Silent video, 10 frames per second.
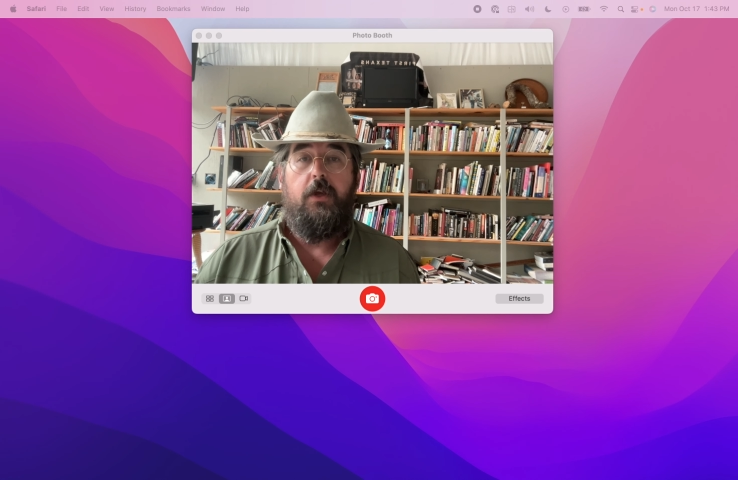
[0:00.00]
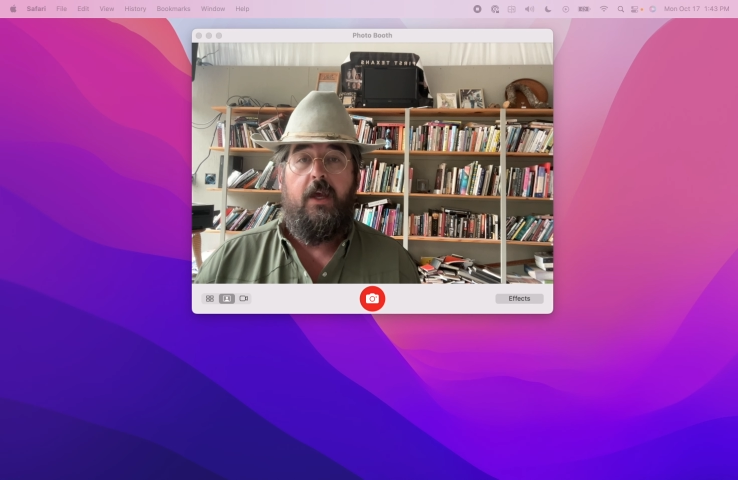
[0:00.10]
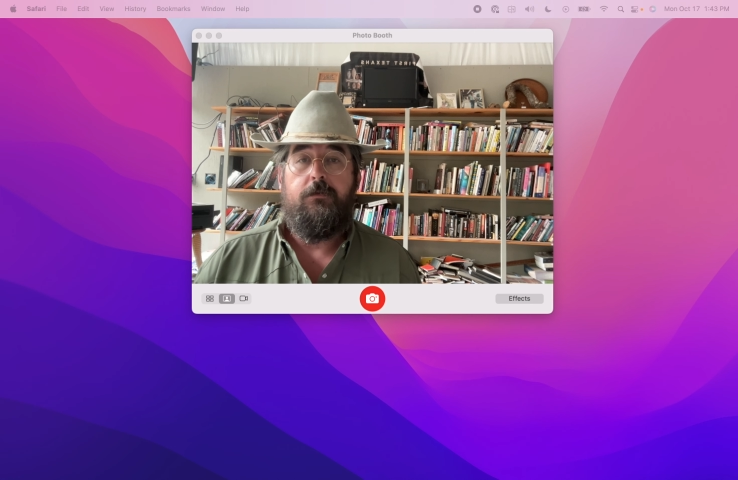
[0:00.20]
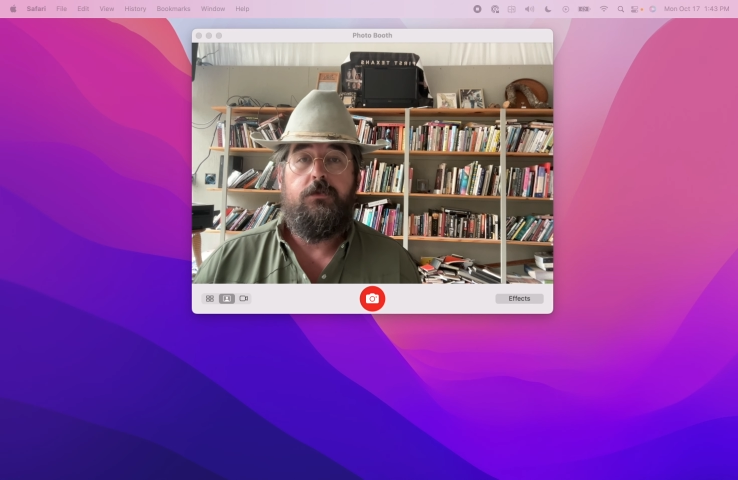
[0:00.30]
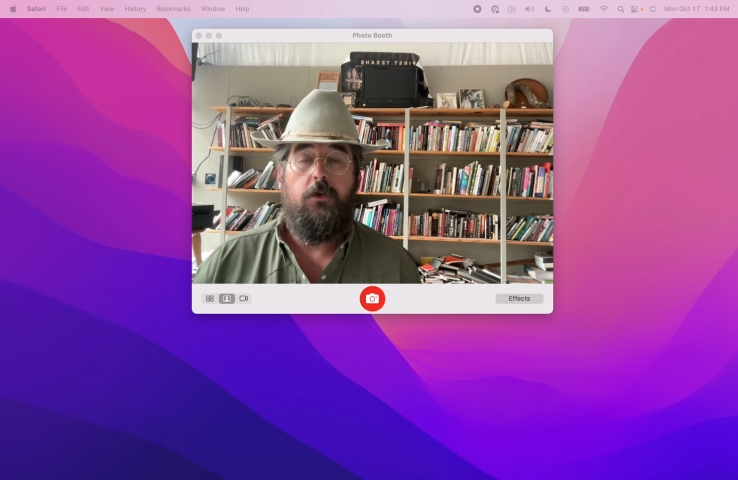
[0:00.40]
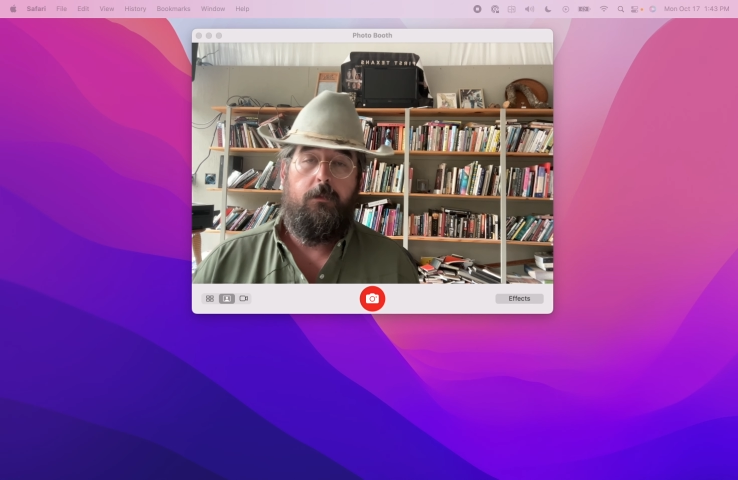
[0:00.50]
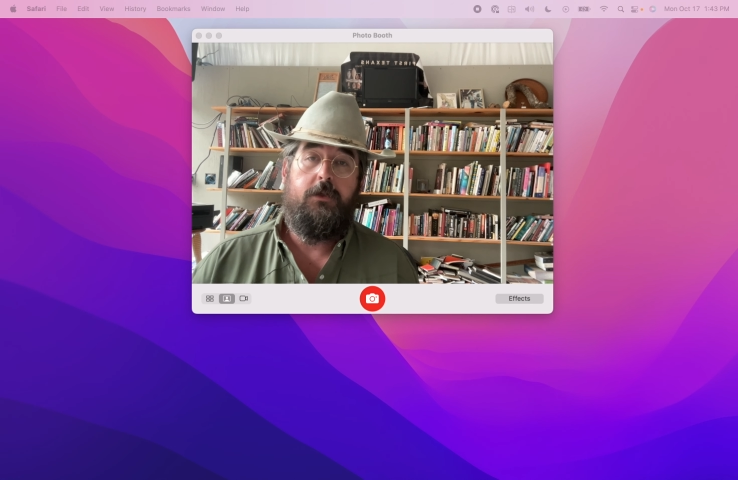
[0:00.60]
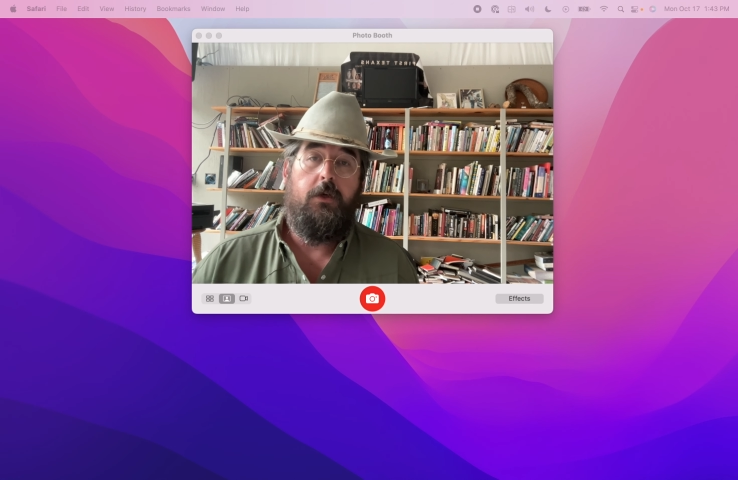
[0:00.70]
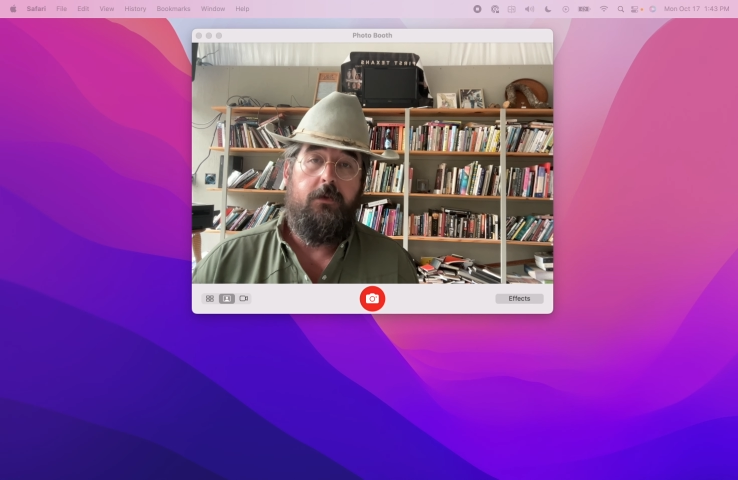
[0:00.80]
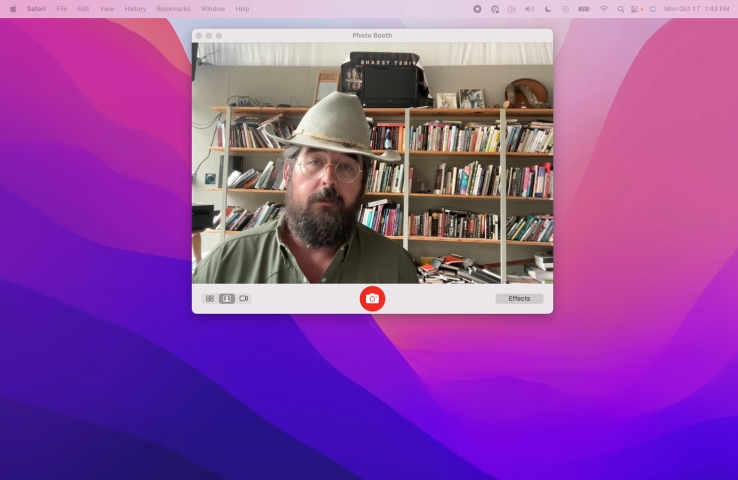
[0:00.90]
have so
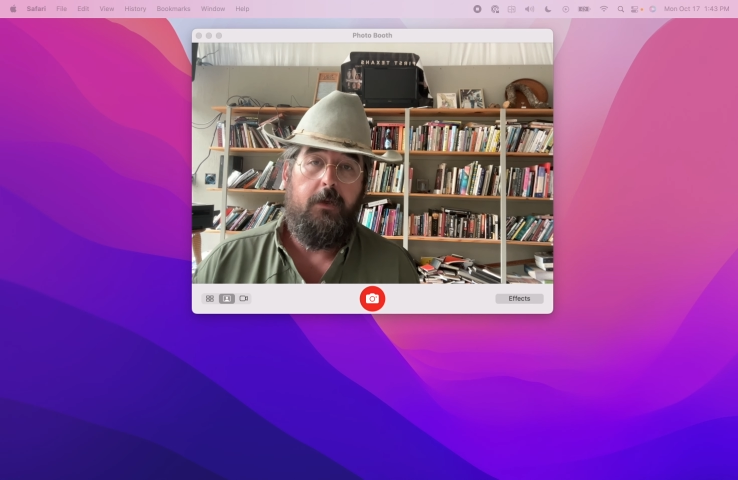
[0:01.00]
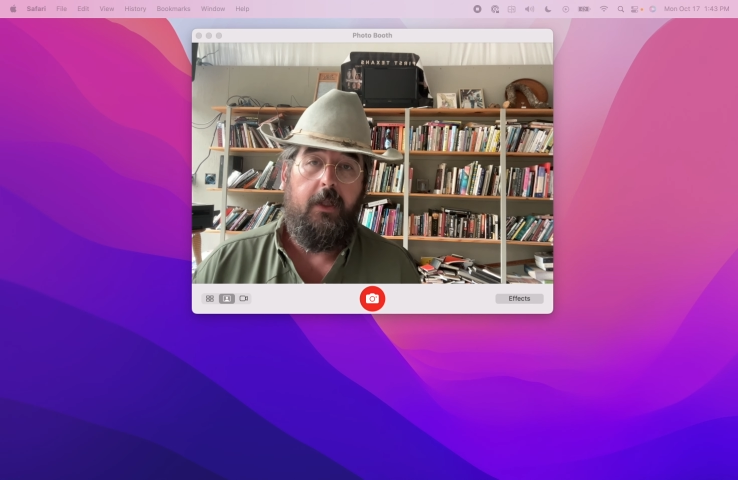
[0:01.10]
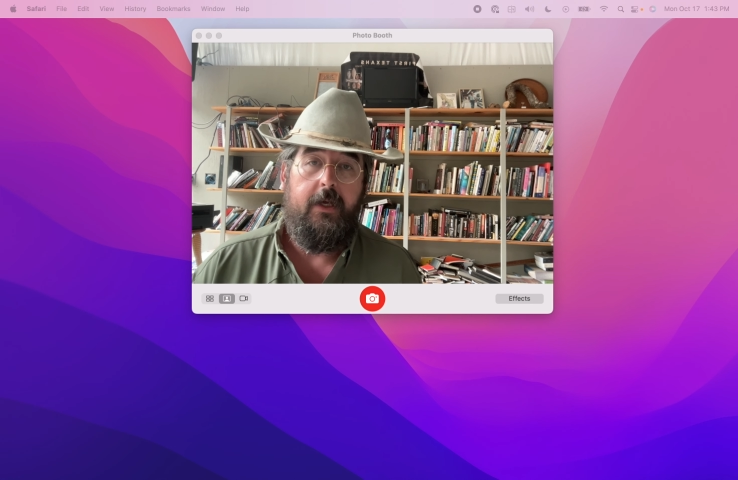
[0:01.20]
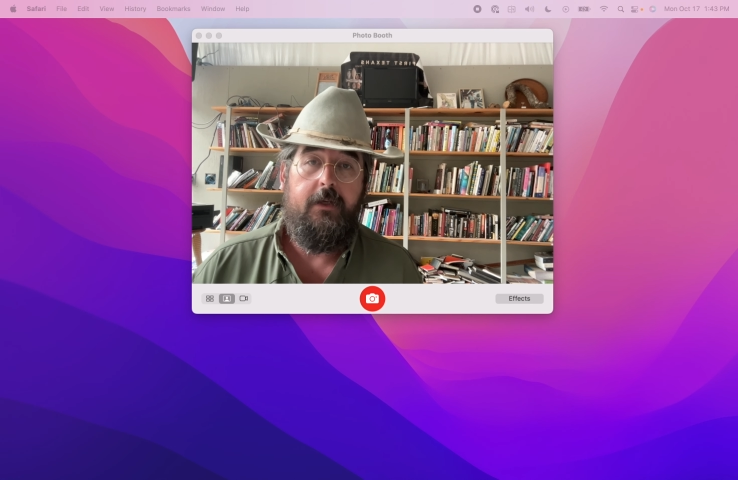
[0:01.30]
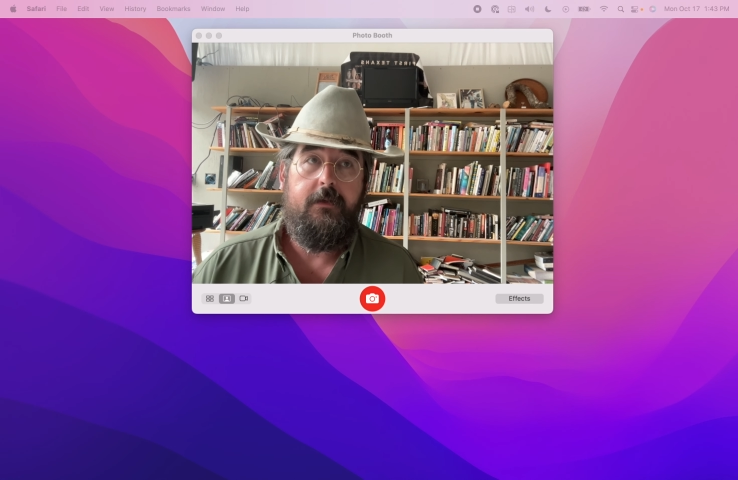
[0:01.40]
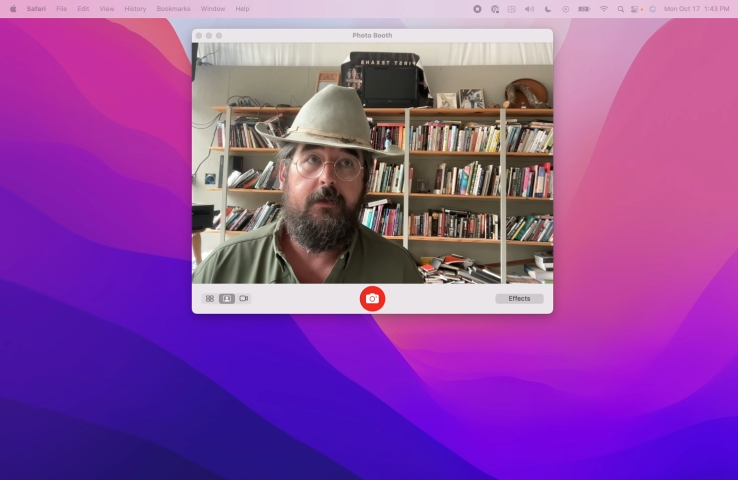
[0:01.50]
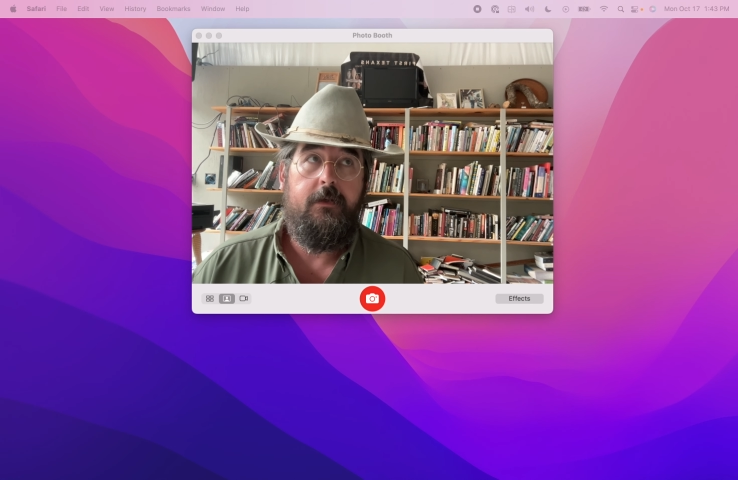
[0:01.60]
much on their plate